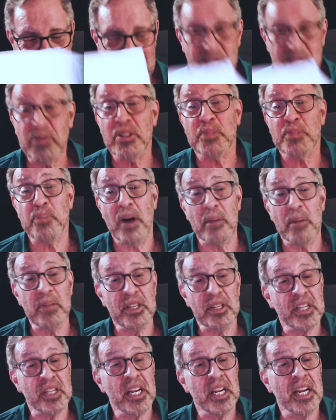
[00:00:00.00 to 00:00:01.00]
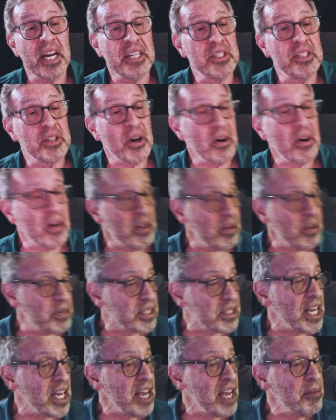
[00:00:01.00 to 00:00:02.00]
this was published in a journal.
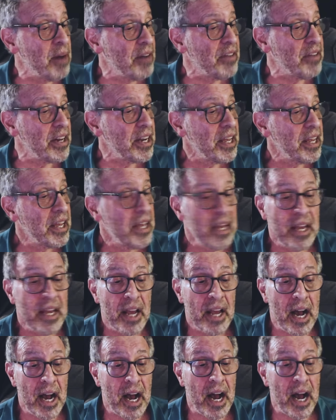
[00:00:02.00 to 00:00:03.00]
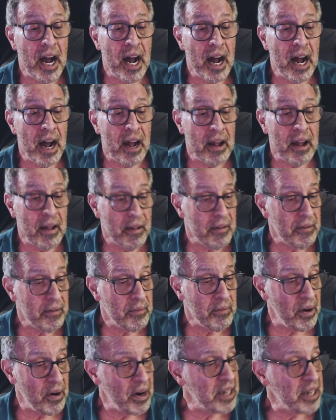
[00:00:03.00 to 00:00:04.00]
What's the name of it? Uh,
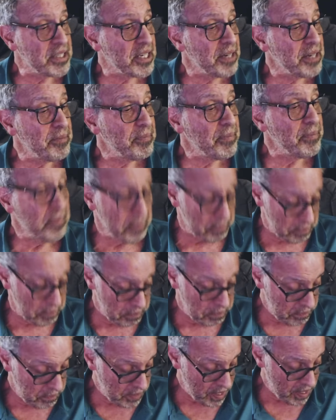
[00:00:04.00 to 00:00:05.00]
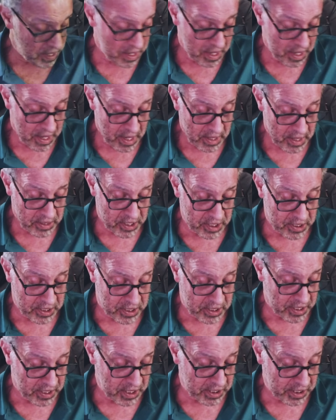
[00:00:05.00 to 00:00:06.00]
where is it?
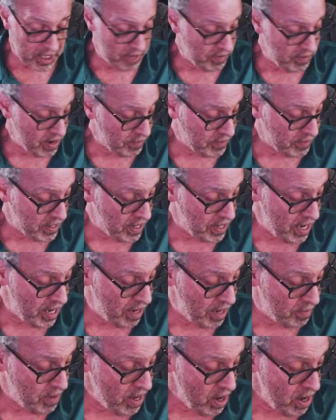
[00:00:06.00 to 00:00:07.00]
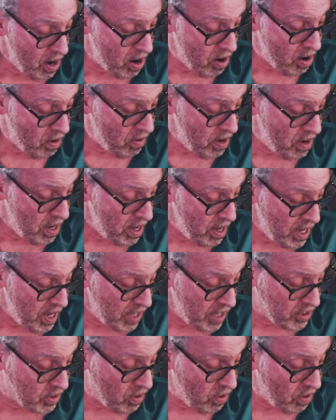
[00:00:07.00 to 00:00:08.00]
Jeez, it doesn't even have a name. Oh,
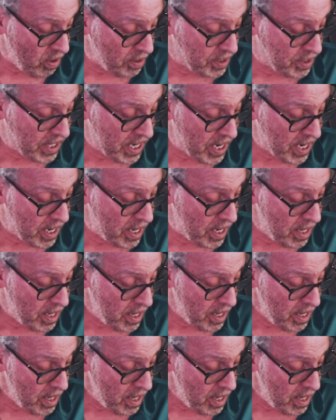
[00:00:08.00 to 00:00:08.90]
it's called uh,